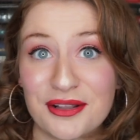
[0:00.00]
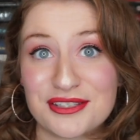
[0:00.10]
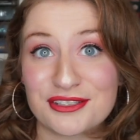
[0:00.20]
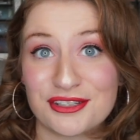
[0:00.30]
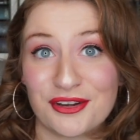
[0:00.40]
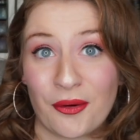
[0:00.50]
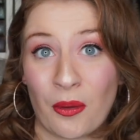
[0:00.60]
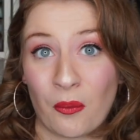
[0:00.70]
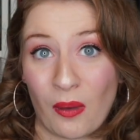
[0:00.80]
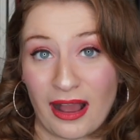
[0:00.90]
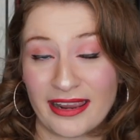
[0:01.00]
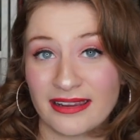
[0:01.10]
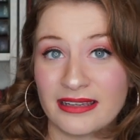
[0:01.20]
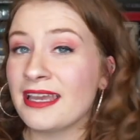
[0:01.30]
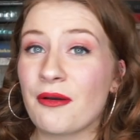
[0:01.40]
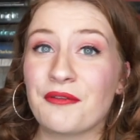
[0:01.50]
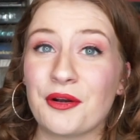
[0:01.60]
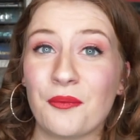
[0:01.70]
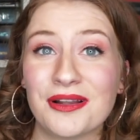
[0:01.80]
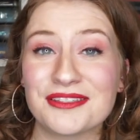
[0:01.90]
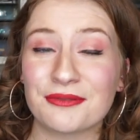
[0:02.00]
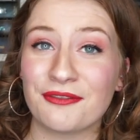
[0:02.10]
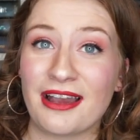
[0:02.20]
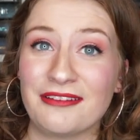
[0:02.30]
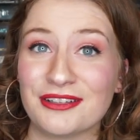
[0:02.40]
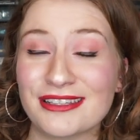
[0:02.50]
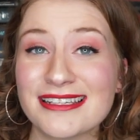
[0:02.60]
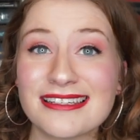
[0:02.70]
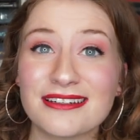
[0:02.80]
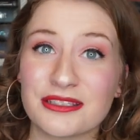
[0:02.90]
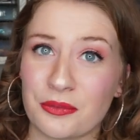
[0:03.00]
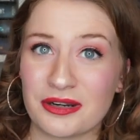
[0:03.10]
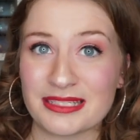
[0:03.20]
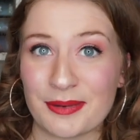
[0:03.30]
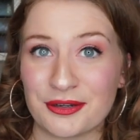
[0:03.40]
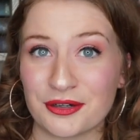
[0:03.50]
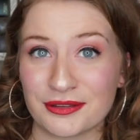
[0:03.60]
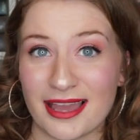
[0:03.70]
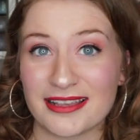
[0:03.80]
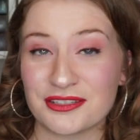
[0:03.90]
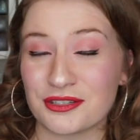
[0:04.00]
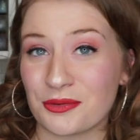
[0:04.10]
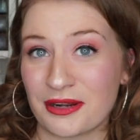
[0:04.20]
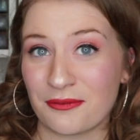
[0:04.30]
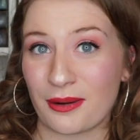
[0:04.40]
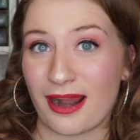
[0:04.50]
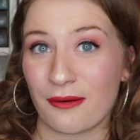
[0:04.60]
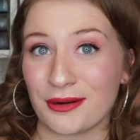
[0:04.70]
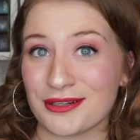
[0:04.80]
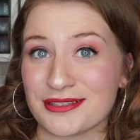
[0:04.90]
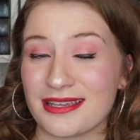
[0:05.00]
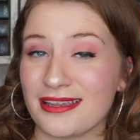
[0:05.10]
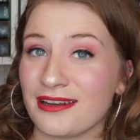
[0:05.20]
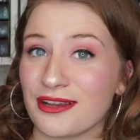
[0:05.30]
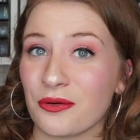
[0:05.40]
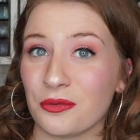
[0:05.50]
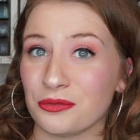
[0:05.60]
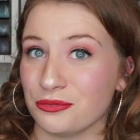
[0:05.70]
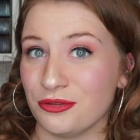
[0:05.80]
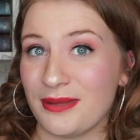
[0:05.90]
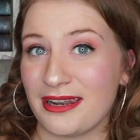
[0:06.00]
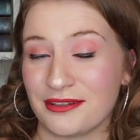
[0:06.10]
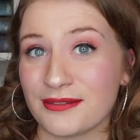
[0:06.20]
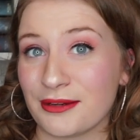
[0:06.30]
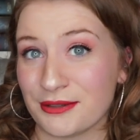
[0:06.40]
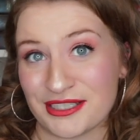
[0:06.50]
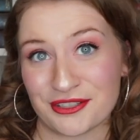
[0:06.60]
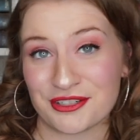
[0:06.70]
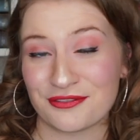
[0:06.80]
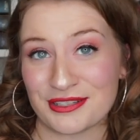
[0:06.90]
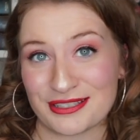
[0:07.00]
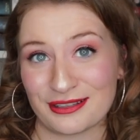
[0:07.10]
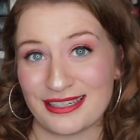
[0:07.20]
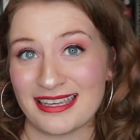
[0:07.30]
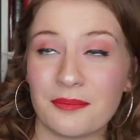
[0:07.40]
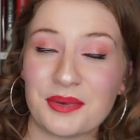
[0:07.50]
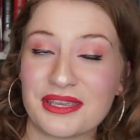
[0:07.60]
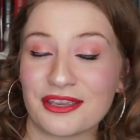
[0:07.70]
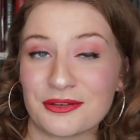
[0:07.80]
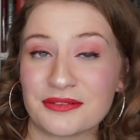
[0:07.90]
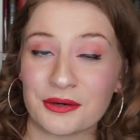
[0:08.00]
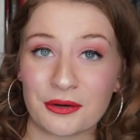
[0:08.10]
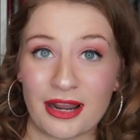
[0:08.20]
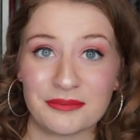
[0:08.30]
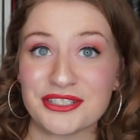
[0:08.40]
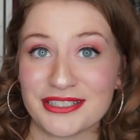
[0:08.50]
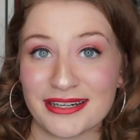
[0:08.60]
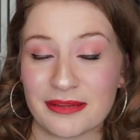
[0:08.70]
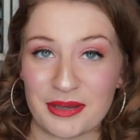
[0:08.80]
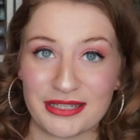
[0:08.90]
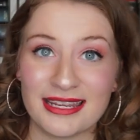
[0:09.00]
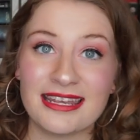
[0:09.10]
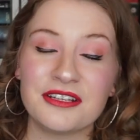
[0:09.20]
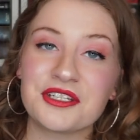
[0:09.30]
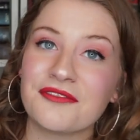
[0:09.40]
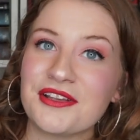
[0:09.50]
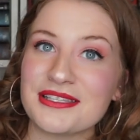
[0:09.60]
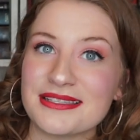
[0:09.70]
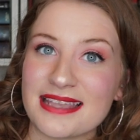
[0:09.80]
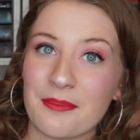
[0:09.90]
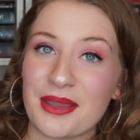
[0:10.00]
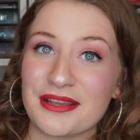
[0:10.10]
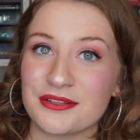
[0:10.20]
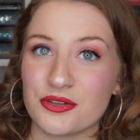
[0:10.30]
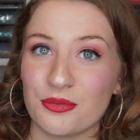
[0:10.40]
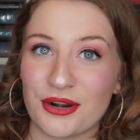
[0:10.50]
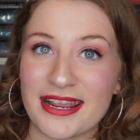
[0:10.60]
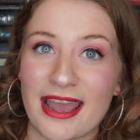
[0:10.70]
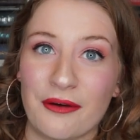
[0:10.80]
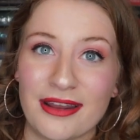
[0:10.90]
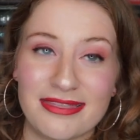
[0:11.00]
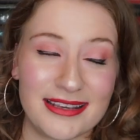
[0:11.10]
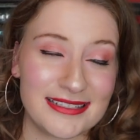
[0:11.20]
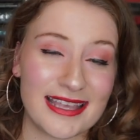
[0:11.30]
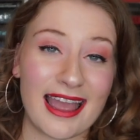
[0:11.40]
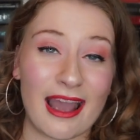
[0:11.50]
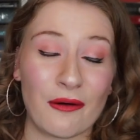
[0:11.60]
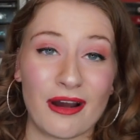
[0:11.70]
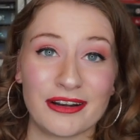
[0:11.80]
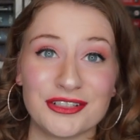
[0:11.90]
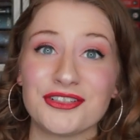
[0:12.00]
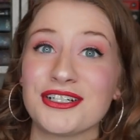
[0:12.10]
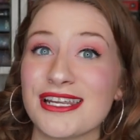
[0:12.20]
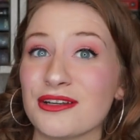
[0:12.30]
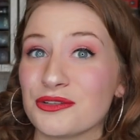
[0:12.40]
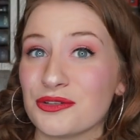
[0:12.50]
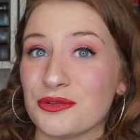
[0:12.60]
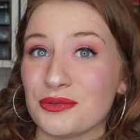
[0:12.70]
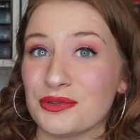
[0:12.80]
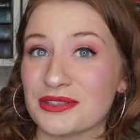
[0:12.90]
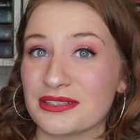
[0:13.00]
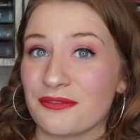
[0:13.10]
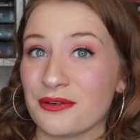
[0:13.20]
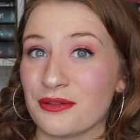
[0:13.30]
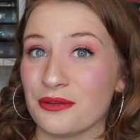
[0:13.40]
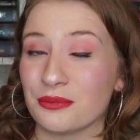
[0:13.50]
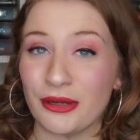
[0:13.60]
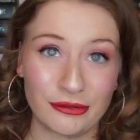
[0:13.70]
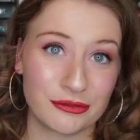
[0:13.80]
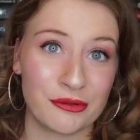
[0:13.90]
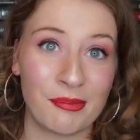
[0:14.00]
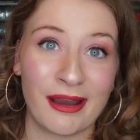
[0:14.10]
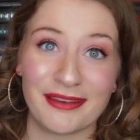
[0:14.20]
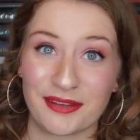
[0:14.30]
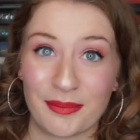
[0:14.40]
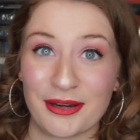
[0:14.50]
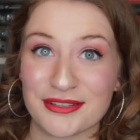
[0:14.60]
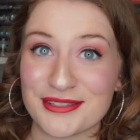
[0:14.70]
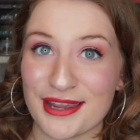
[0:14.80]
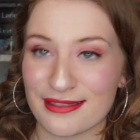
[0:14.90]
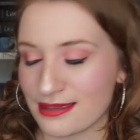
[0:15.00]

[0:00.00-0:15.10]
wants to know why. However, once revived, Alicia doesn't want to spend her last 24 hours in a cold room at a research facility, being accused of a crime she didn't commit. She convinces Tempe to break out, and they set out on a journey to discover the real truth behind their parents' death.